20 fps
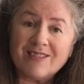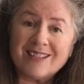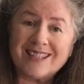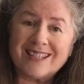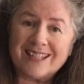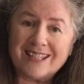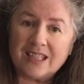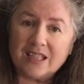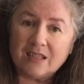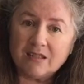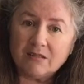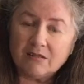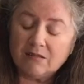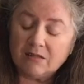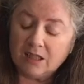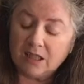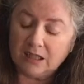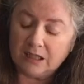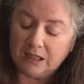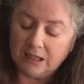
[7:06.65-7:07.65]
sealed
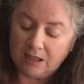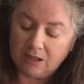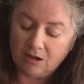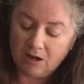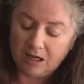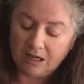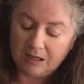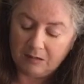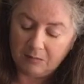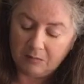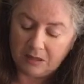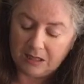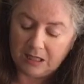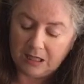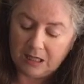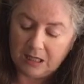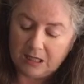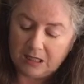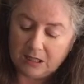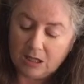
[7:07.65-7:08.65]
lid on it
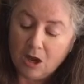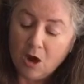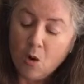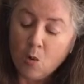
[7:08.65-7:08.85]
because